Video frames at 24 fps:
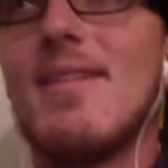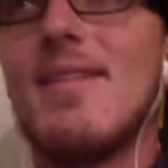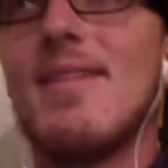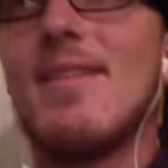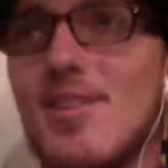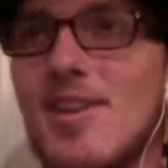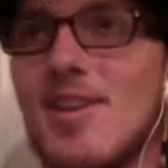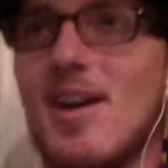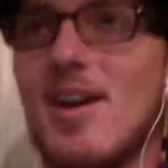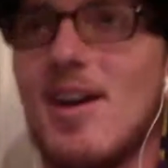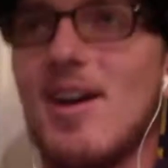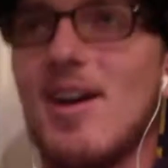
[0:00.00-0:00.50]

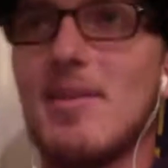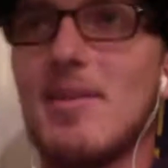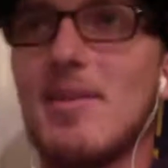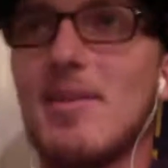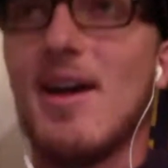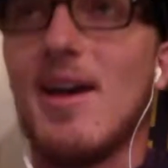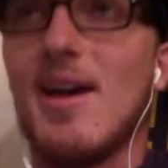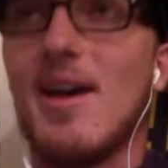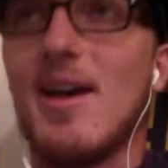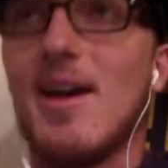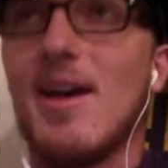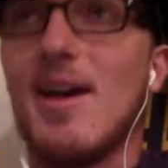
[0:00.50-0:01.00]
top of
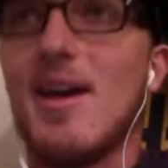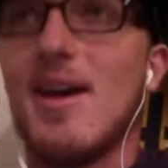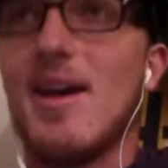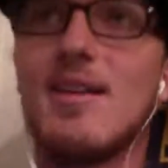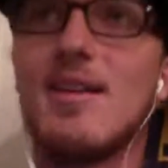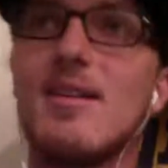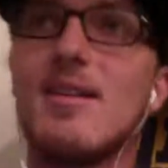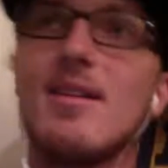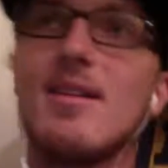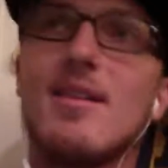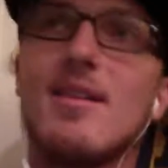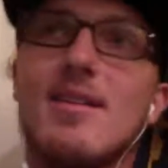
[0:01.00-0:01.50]
that,
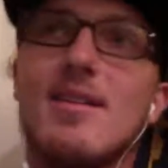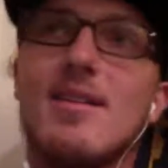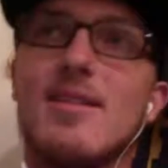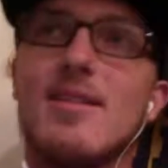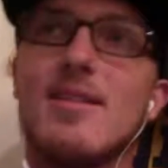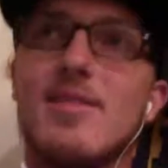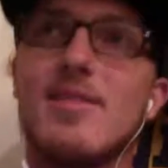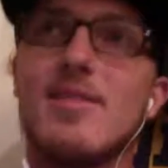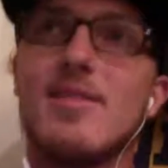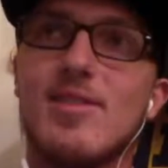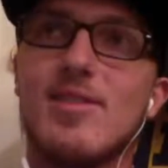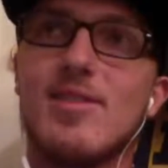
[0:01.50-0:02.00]

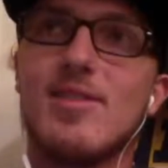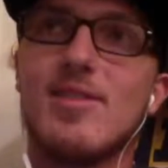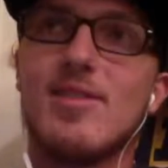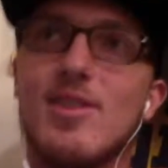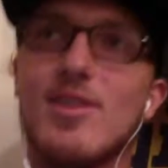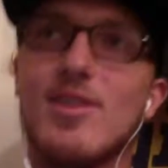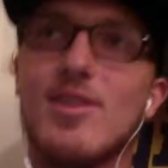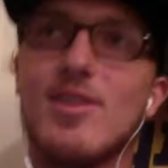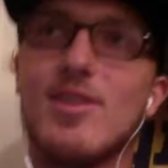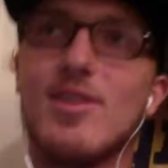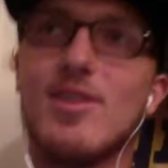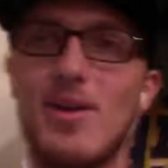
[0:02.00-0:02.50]
to go
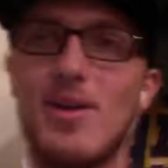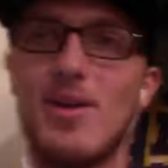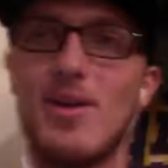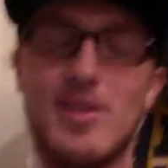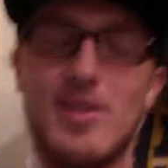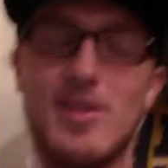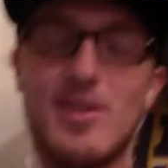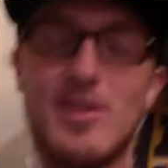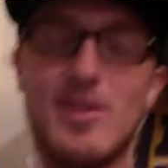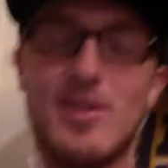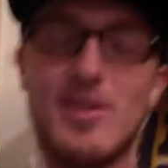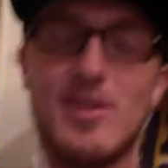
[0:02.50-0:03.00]
along with the